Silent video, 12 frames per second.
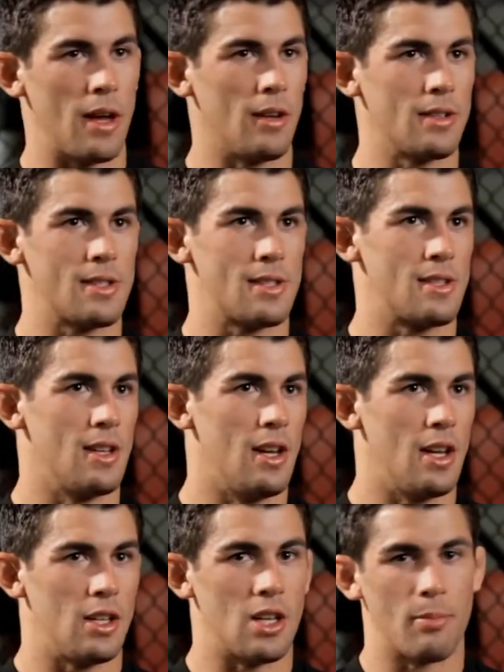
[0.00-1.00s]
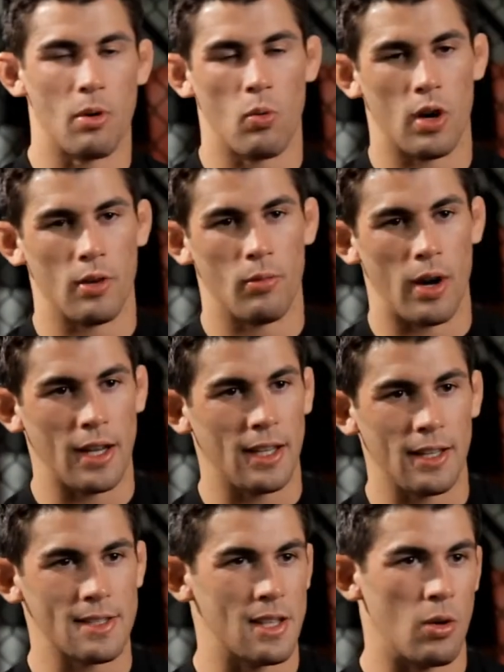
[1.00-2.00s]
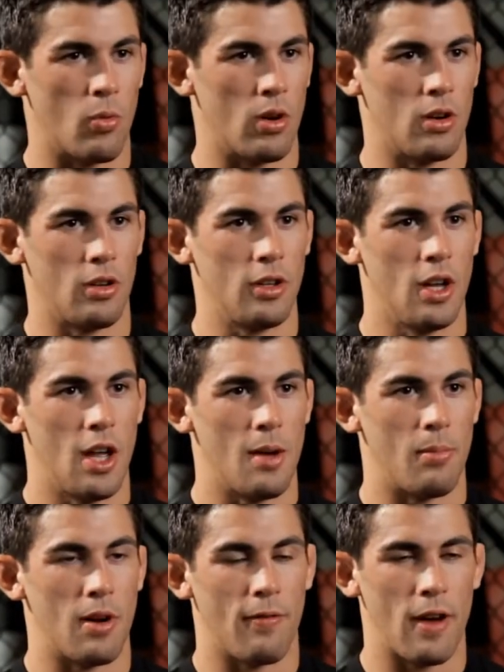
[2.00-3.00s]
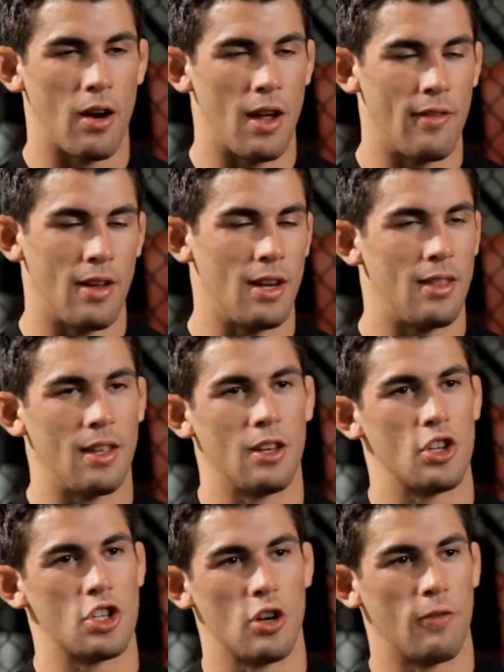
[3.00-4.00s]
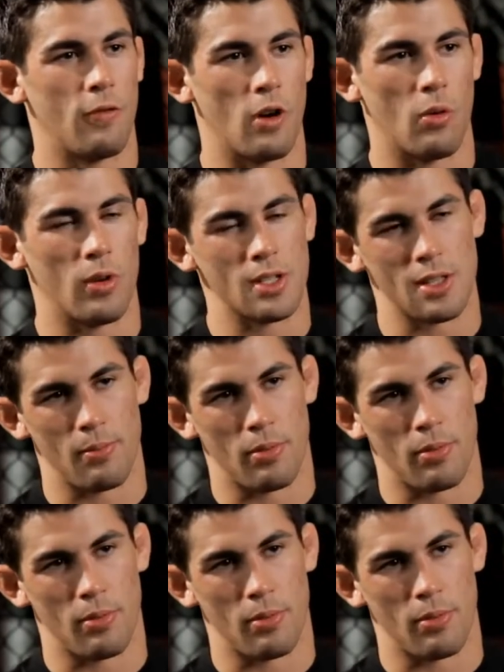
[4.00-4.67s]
belts, #1 rankings in the world, but if I don't have anything to show for it, what's the